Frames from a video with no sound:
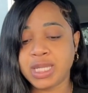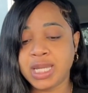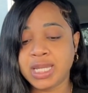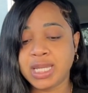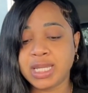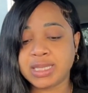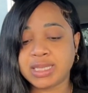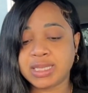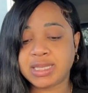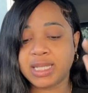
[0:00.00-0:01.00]
in is
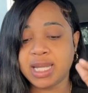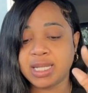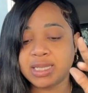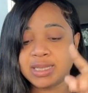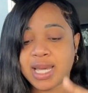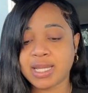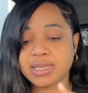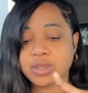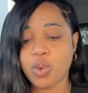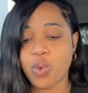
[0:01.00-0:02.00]
to select the
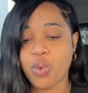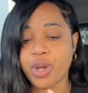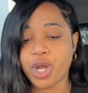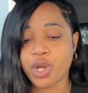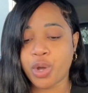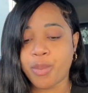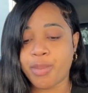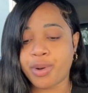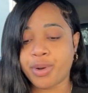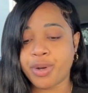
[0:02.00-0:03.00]
tax code
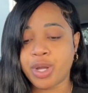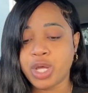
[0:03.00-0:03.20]
number.